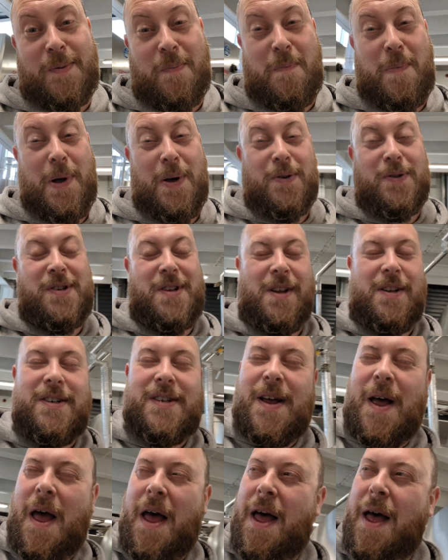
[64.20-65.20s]
and
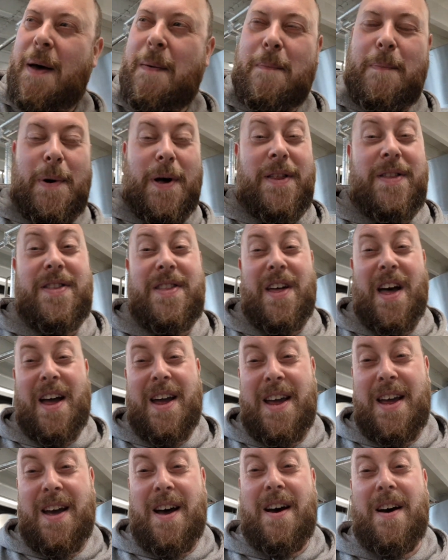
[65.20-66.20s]
pilsners, but
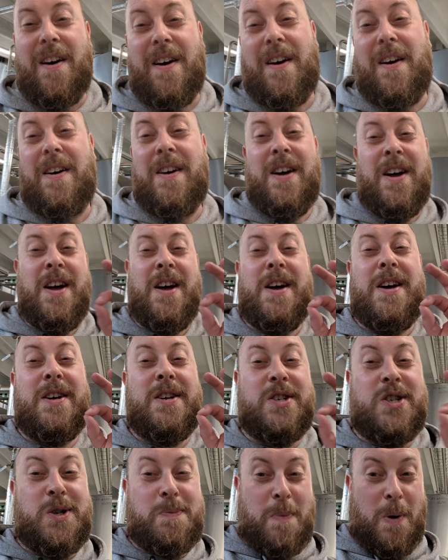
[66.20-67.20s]
they are
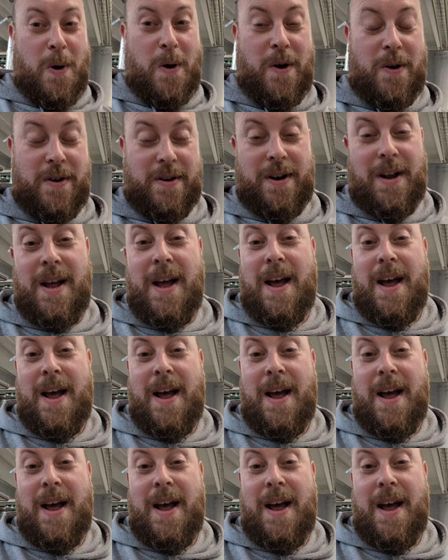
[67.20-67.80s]
spot on,